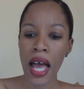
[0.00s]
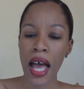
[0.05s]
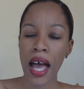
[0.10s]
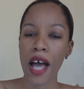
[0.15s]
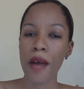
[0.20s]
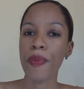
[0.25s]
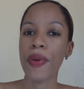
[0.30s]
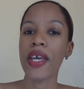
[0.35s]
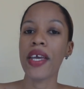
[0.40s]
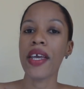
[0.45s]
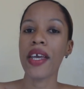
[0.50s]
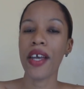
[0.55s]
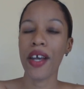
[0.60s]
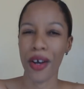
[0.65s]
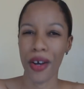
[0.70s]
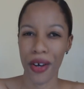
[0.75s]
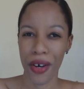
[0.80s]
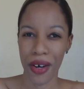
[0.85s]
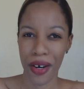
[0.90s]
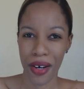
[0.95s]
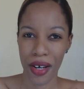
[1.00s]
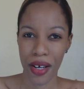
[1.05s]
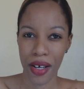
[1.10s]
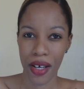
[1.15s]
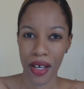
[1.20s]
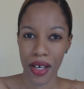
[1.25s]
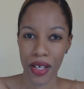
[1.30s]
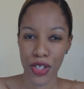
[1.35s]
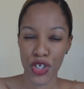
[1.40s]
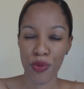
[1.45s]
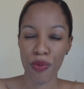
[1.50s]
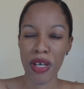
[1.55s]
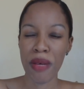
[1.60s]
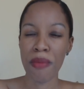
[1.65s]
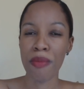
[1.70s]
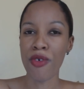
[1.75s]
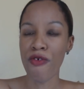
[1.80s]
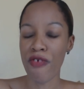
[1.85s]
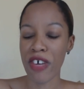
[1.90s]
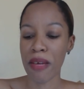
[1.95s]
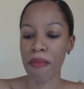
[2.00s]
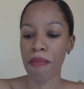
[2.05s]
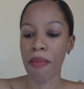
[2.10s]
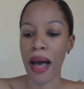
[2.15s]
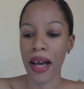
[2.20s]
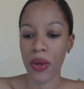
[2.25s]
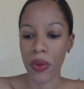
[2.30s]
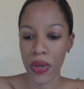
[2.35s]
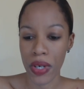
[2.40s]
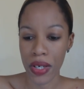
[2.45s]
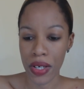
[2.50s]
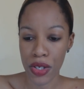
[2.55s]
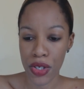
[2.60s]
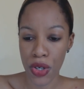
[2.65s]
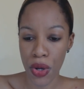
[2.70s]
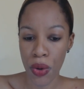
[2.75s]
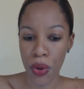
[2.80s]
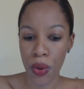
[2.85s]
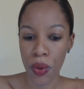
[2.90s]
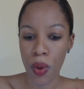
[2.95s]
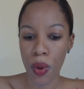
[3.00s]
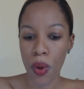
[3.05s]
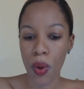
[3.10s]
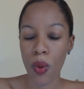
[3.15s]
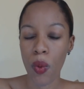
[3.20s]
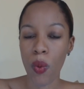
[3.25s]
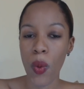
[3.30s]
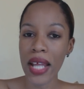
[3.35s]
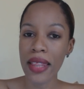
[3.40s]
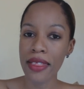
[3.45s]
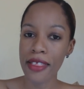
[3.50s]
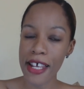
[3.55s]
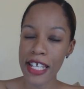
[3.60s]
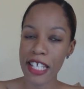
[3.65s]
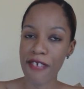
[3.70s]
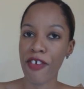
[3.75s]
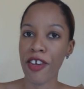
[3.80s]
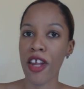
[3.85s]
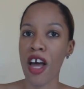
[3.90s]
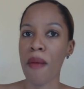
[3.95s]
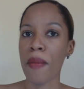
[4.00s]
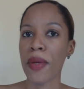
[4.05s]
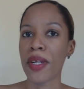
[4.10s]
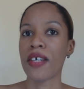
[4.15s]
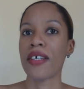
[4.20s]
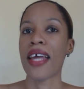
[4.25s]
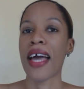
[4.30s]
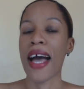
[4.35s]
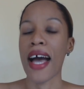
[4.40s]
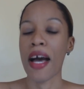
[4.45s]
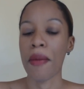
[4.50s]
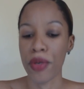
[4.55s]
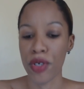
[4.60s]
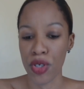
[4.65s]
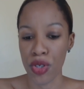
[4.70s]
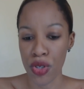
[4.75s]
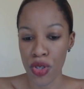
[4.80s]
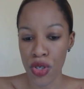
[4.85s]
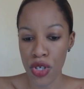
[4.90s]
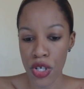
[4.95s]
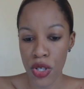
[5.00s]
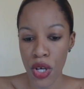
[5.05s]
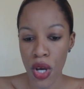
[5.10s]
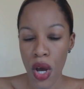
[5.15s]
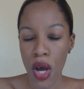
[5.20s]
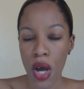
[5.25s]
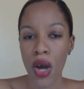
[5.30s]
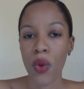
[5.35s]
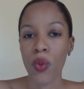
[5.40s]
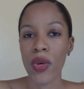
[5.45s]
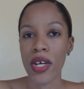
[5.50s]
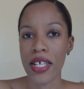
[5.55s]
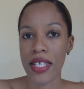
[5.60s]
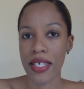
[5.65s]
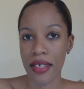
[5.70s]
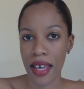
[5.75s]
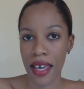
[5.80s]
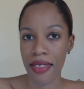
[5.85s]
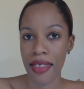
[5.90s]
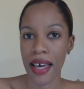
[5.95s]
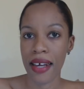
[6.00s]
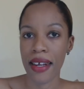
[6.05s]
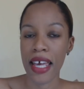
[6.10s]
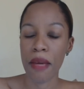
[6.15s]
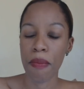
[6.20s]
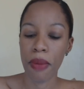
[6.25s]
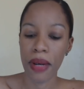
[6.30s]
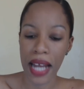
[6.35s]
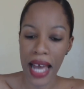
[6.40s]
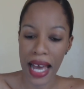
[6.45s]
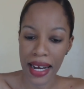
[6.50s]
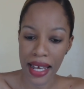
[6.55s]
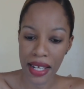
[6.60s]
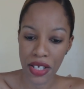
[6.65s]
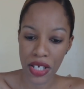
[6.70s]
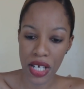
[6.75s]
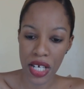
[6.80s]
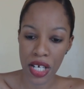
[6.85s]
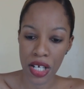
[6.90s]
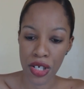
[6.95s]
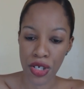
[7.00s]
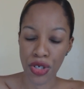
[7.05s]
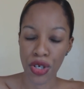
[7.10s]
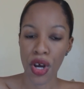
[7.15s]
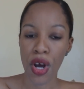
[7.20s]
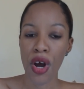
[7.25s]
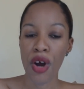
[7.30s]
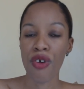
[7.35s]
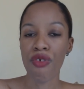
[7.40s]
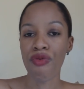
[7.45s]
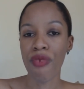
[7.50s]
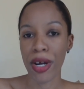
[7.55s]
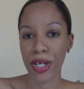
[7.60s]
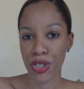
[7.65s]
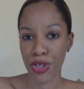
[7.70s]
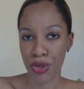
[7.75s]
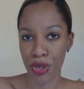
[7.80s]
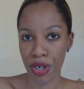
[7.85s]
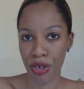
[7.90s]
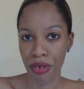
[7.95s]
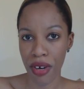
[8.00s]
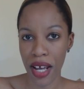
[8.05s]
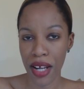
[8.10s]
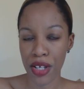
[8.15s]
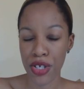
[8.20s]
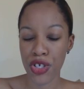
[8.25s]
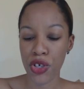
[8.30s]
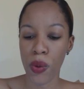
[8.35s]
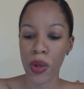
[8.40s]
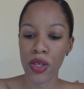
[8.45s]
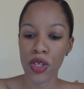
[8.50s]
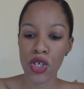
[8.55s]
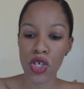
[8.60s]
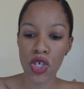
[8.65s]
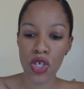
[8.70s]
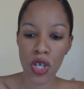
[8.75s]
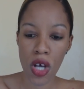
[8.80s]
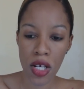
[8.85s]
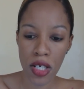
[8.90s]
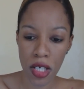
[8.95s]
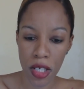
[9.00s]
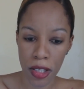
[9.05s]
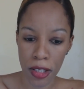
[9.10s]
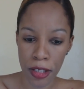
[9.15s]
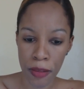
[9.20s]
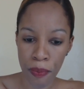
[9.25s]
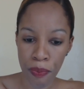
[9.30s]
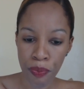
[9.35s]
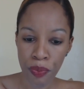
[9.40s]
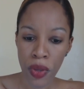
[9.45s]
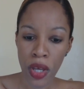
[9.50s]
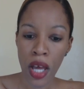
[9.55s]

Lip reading: appear to be moving backward. So when this phenomenon happens, we say that a planet is retrograde. So it's subtle,